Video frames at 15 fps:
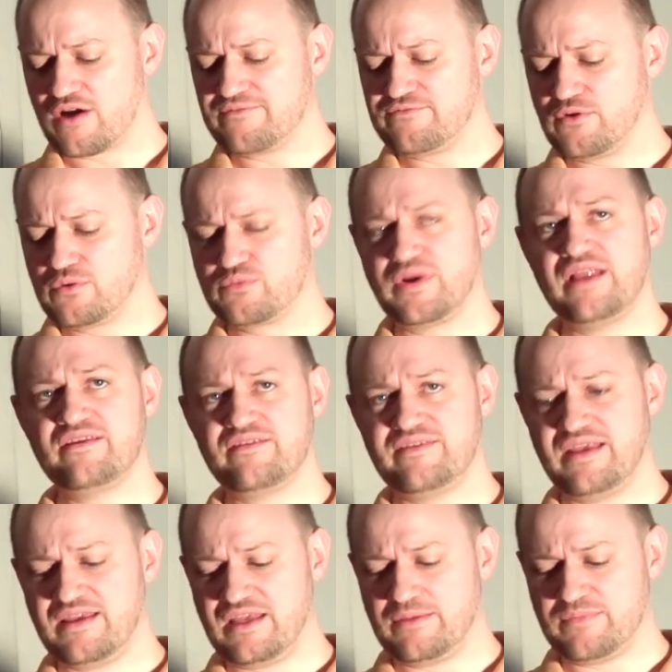harmful
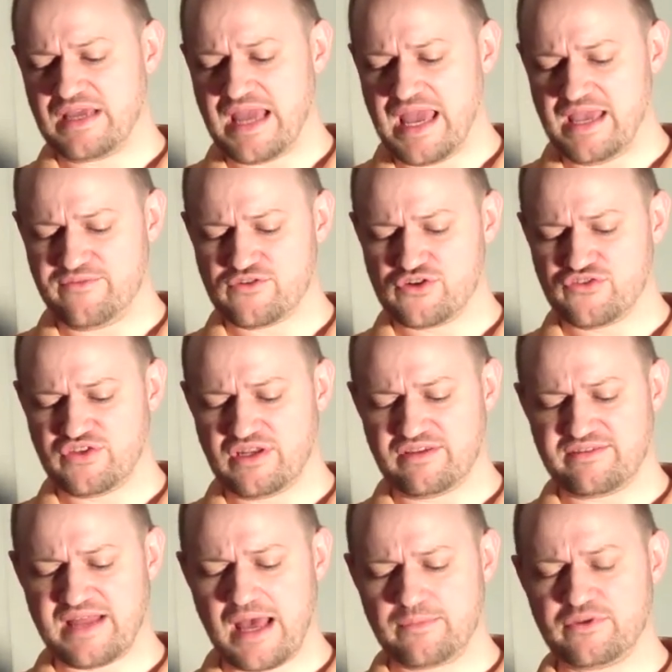rent-seeking behaviors in
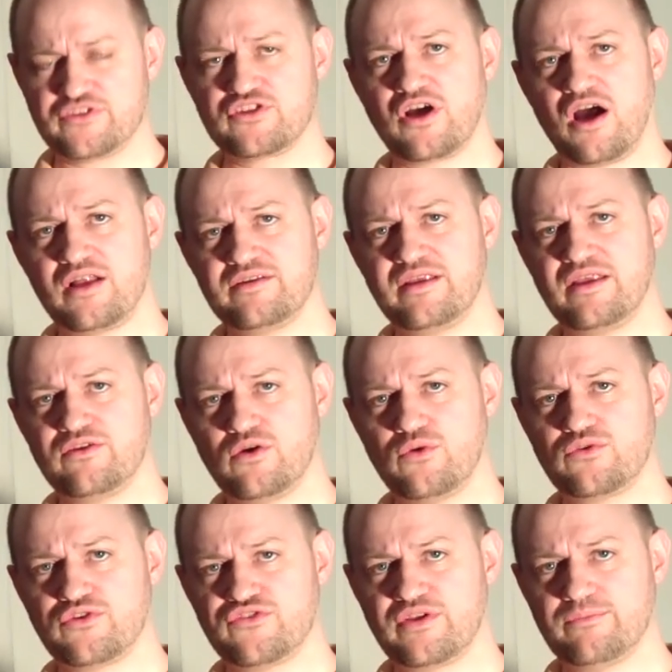established content
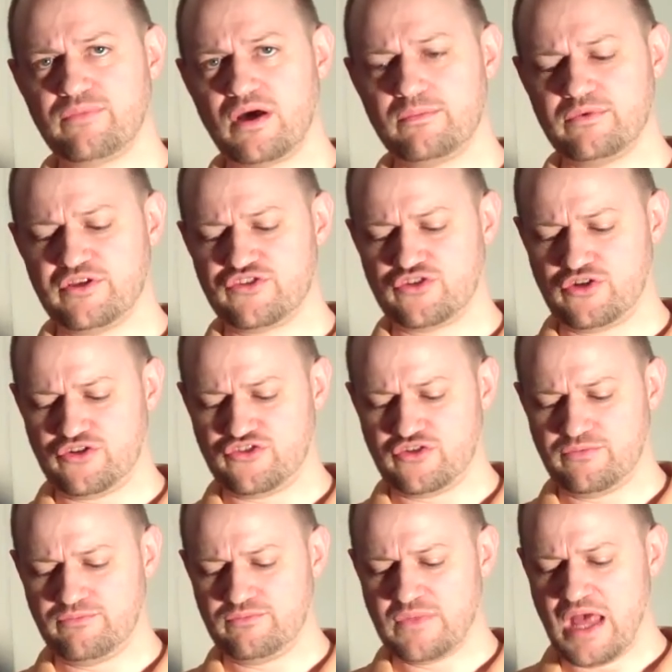owners and
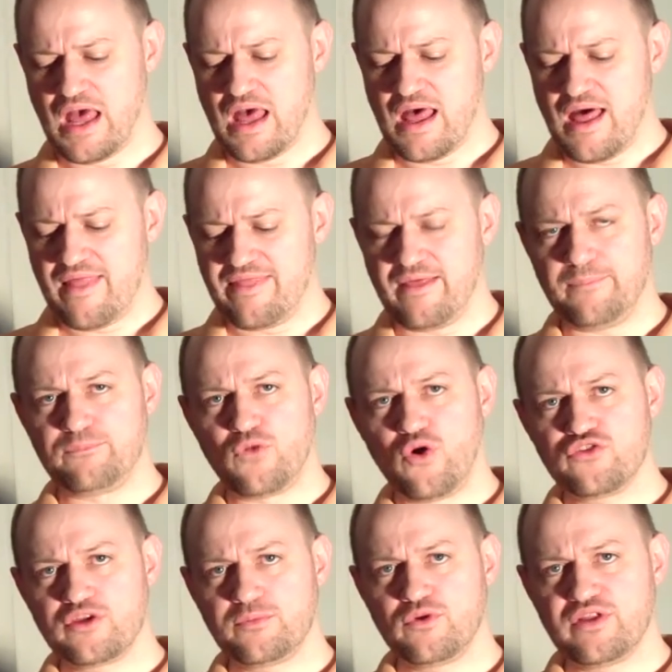publishers. The
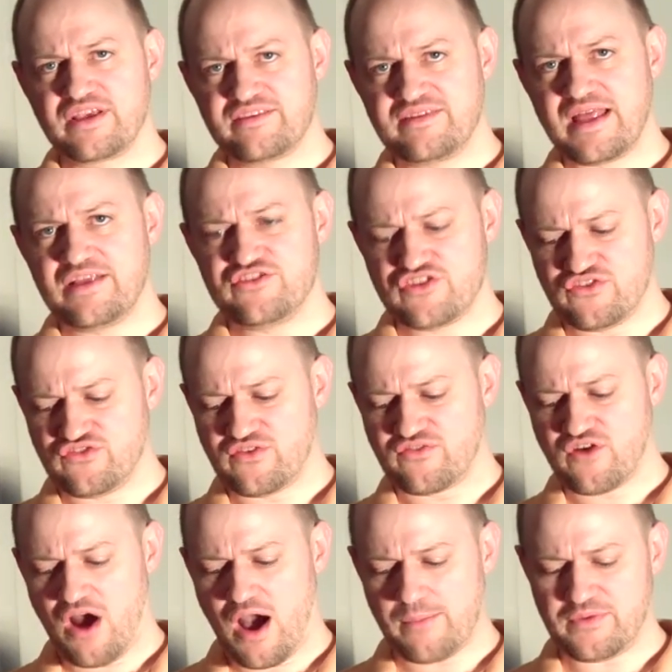multiple extensions
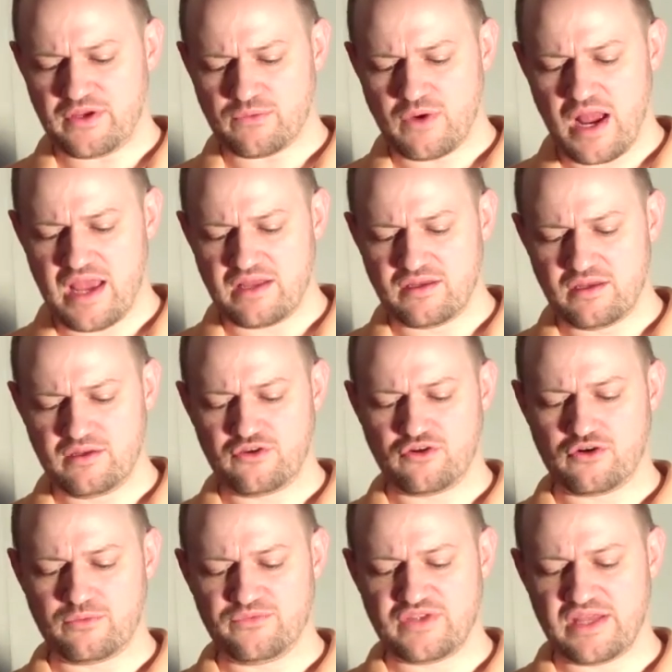of copyright
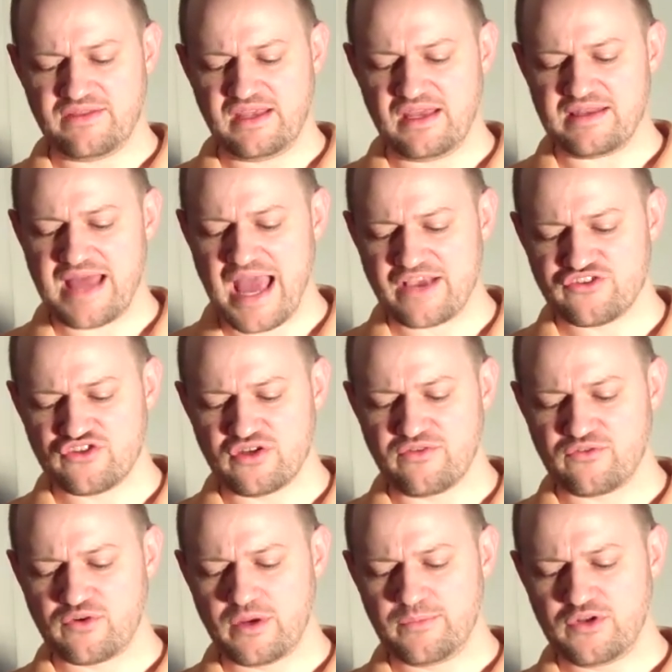terms and the enaction
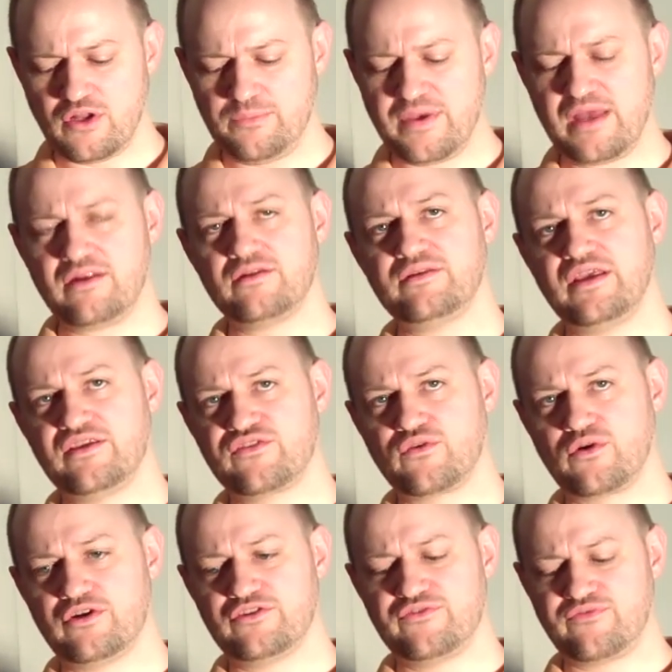of criminal penalties
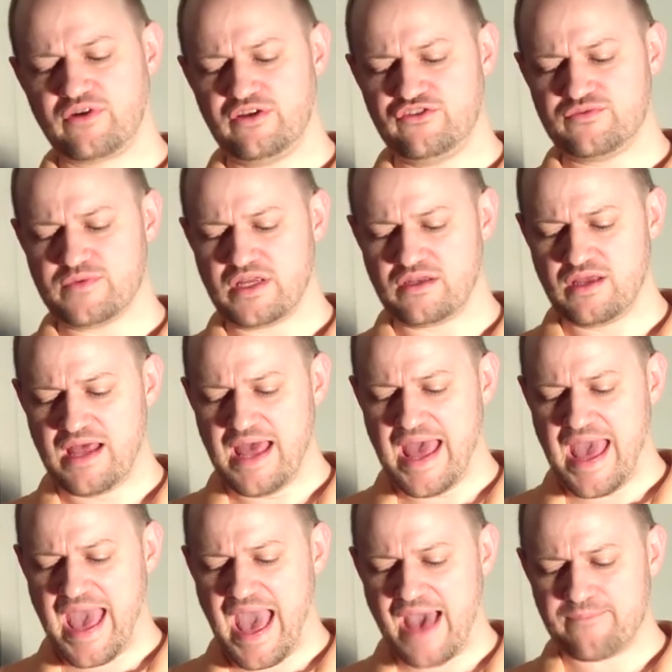for infringement
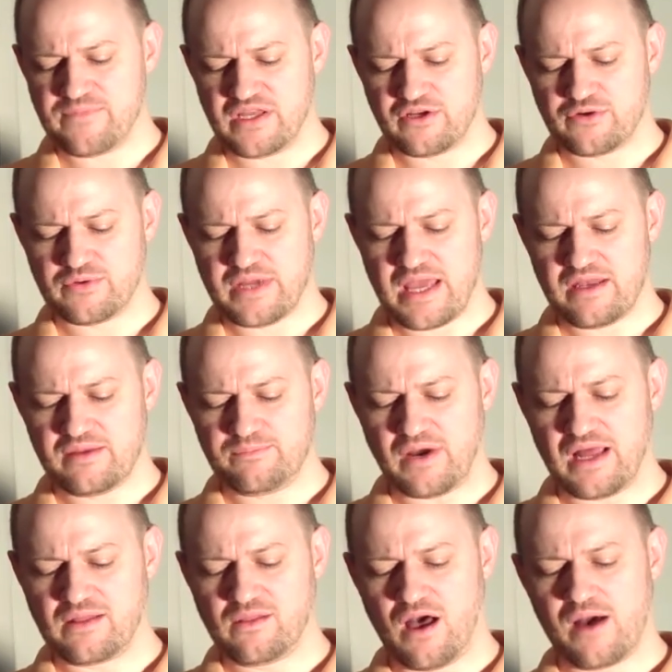have been created
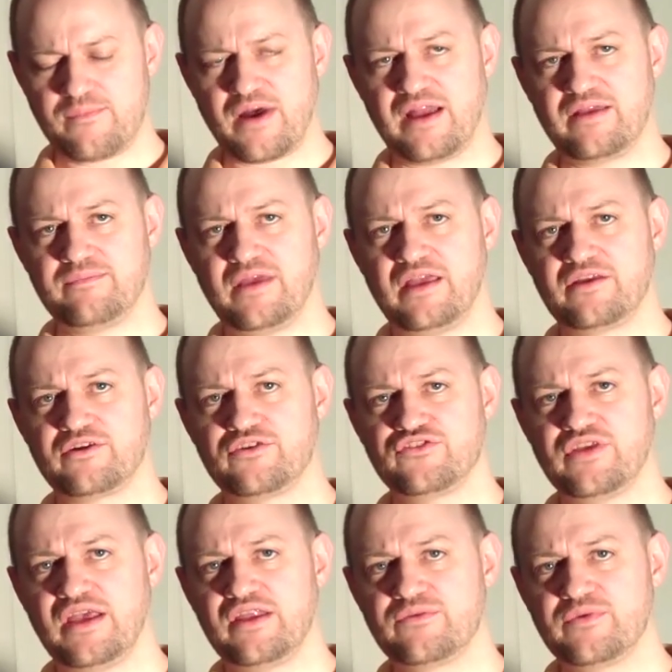by
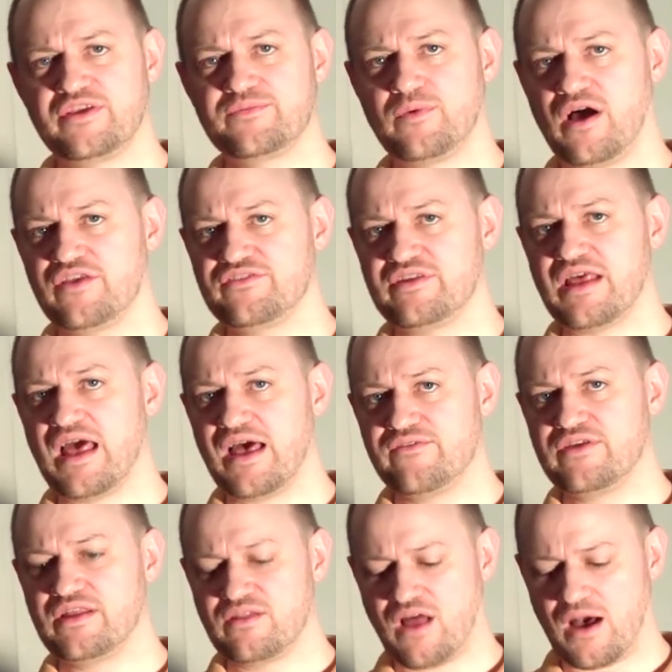lawmakers in response to
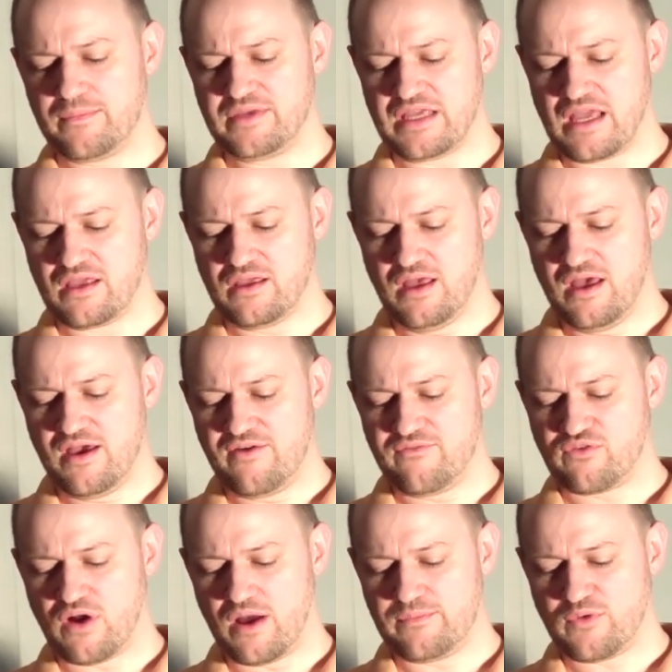heavy lobbying
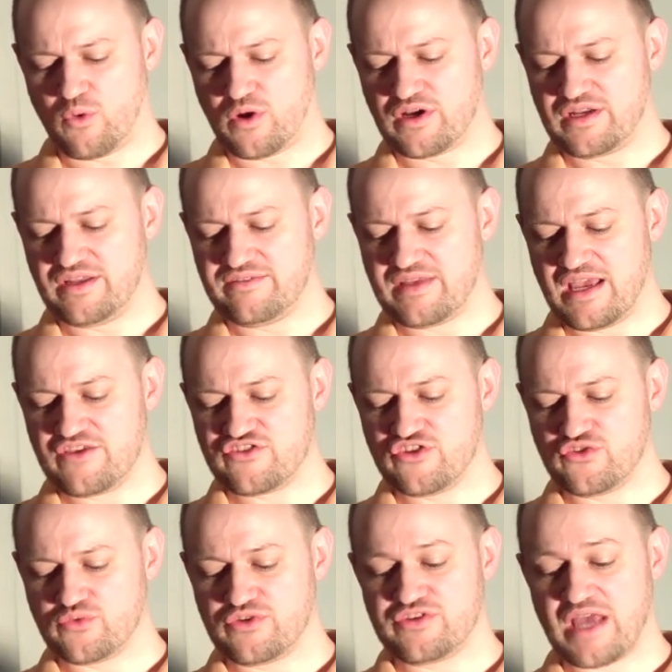from
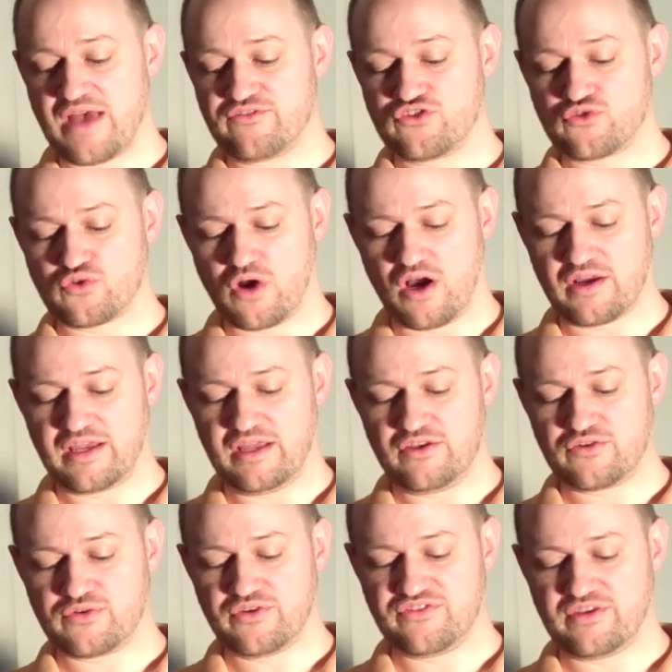organizations which have strong
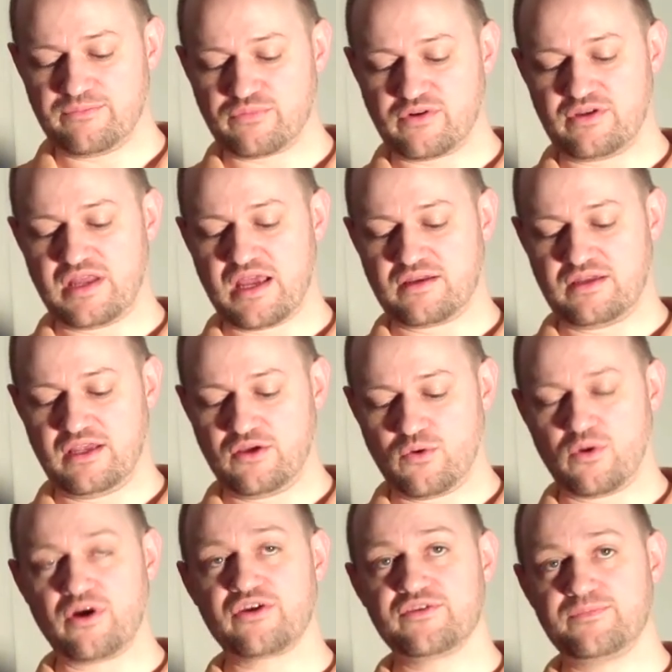interests in protecting
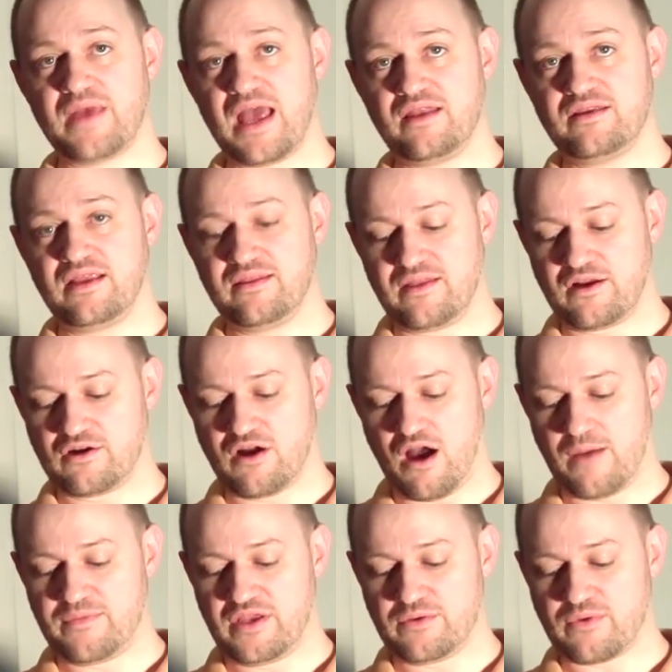or expanding their
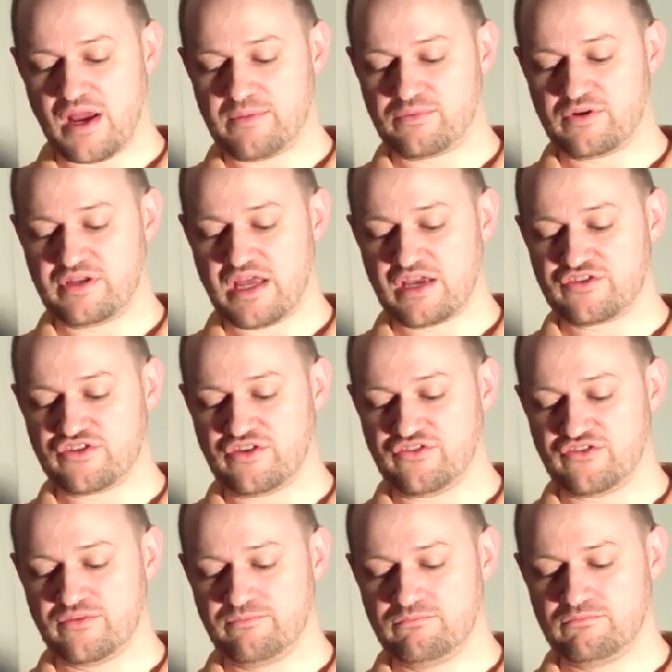copyright
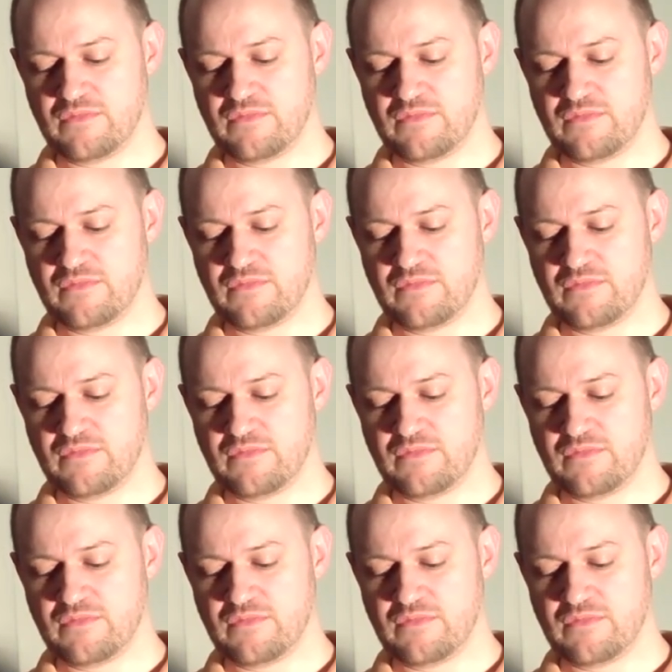protections.